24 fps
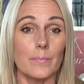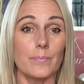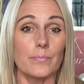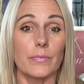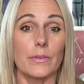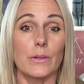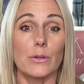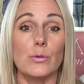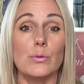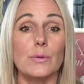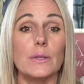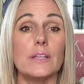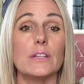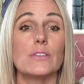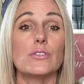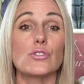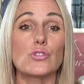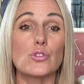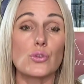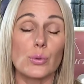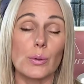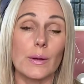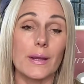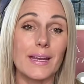You need to
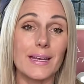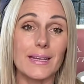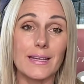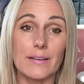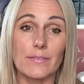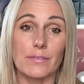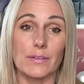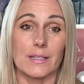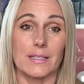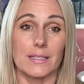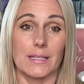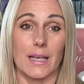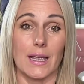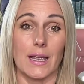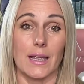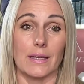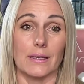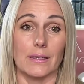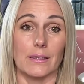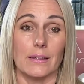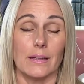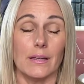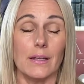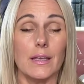train every day.
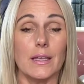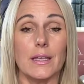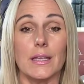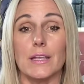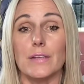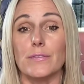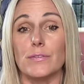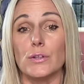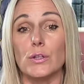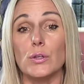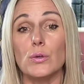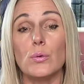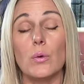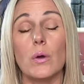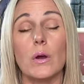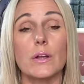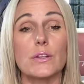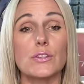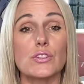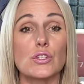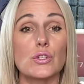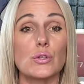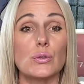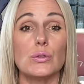If you want
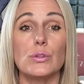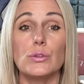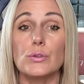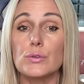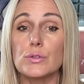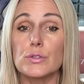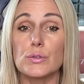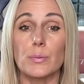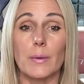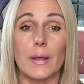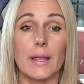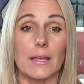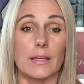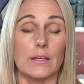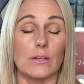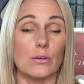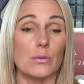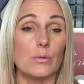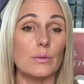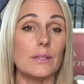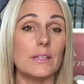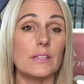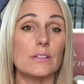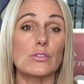to lose weight, you
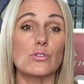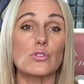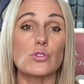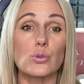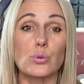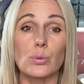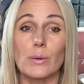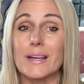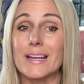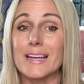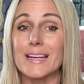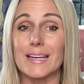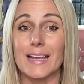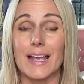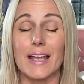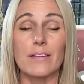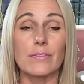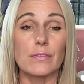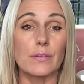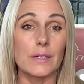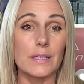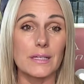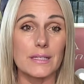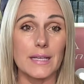need to train
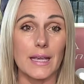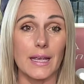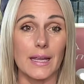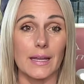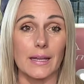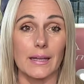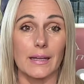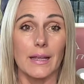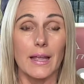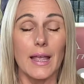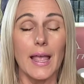every day.